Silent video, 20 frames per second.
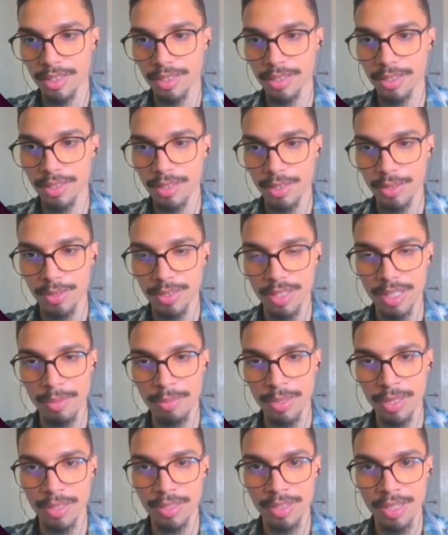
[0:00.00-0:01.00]
So
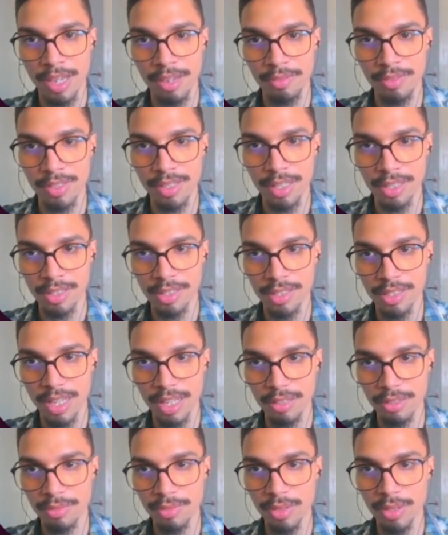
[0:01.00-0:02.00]
snippet saved
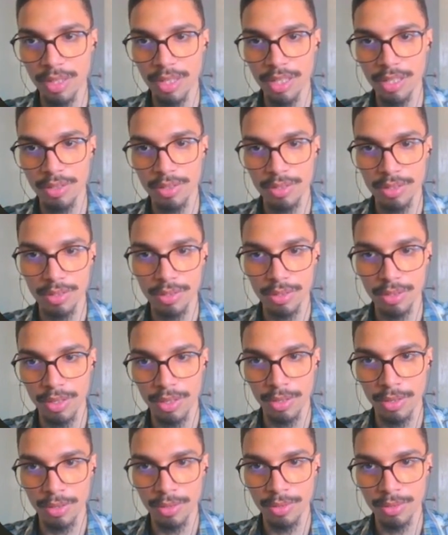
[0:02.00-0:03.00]
successfully. You can
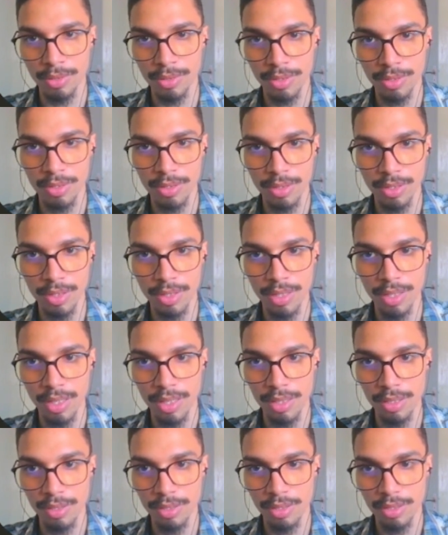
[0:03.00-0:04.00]
go to see
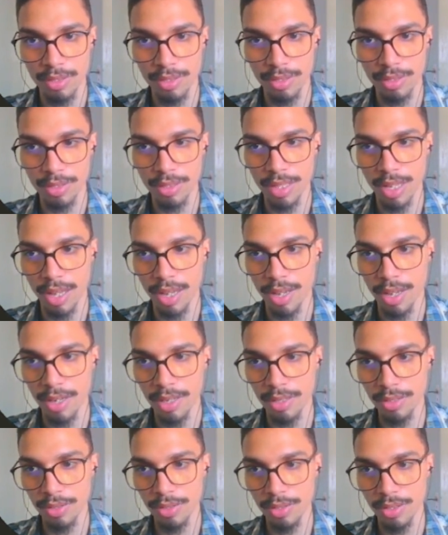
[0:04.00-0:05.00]
this.
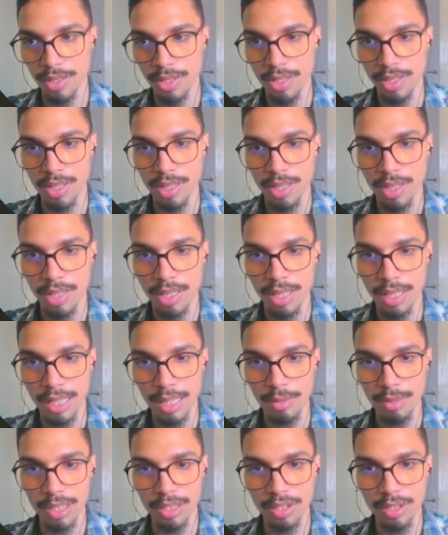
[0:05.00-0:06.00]
Nice. And
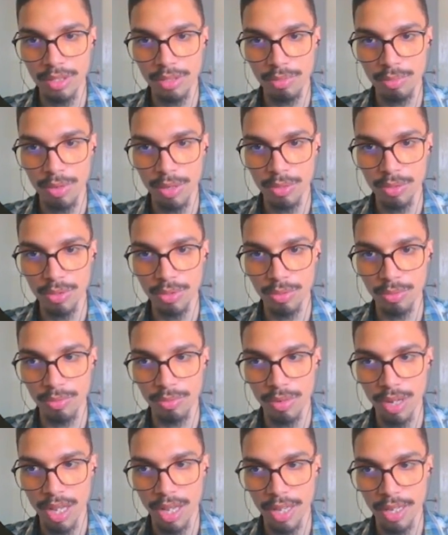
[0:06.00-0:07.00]
now I just want to
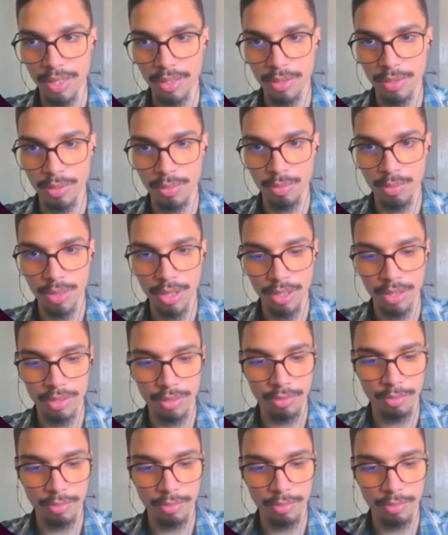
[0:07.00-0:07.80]
write the word of